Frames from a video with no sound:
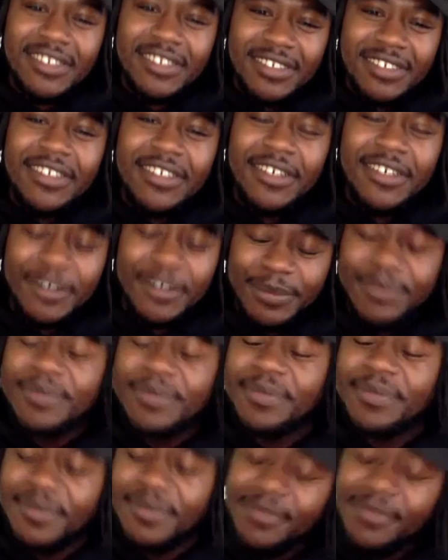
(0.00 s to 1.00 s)
Yeah.
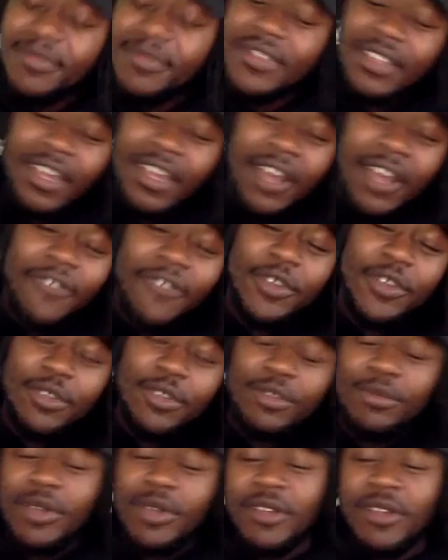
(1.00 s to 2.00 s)
No, I feel you,
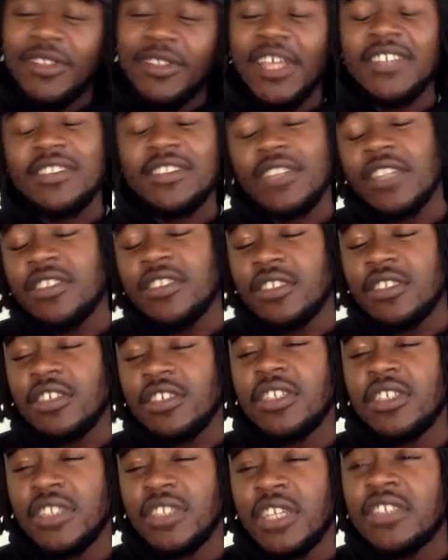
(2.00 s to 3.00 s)
man. That's a
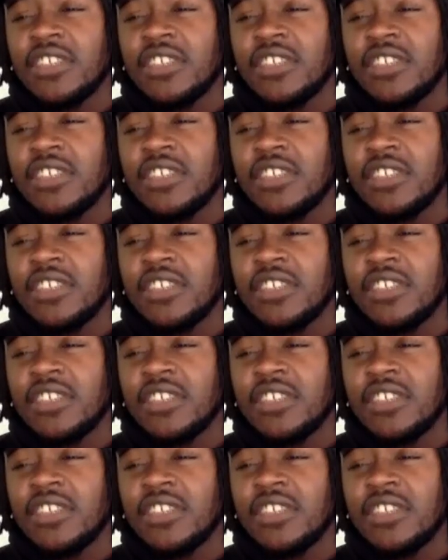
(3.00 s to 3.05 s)
good